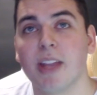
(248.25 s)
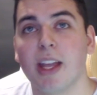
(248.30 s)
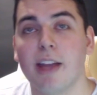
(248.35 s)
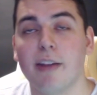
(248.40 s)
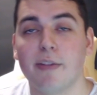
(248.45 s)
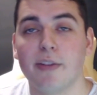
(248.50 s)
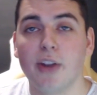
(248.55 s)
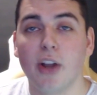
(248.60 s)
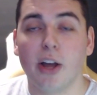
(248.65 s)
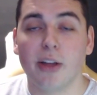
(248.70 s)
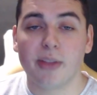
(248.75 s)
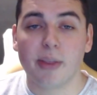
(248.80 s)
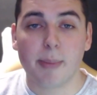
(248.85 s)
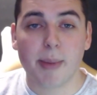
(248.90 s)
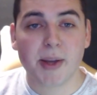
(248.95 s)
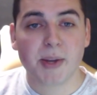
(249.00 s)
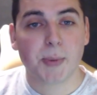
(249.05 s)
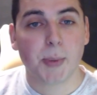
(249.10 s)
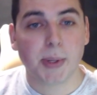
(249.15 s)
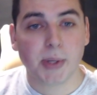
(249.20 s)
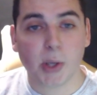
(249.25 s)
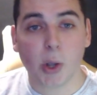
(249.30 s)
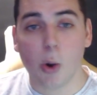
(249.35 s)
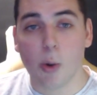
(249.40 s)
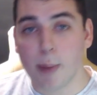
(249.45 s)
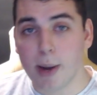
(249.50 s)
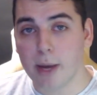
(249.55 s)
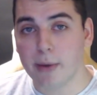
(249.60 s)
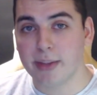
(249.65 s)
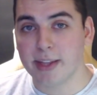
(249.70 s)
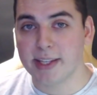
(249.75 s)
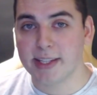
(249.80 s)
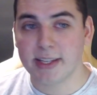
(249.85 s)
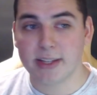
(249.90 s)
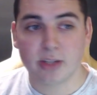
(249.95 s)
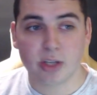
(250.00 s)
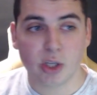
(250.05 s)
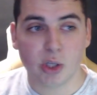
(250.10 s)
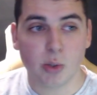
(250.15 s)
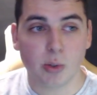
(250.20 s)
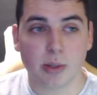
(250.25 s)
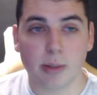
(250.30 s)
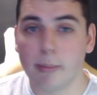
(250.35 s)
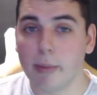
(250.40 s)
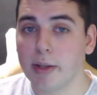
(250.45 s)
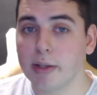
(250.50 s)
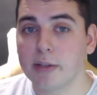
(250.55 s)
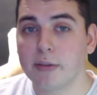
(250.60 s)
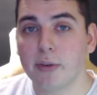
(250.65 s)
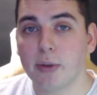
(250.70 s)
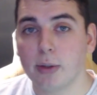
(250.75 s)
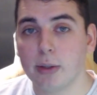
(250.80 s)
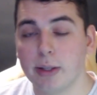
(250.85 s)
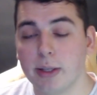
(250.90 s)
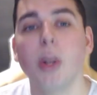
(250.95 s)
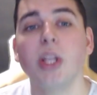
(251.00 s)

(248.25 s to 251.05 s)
If not, the best way to go about this is to use a mods folder.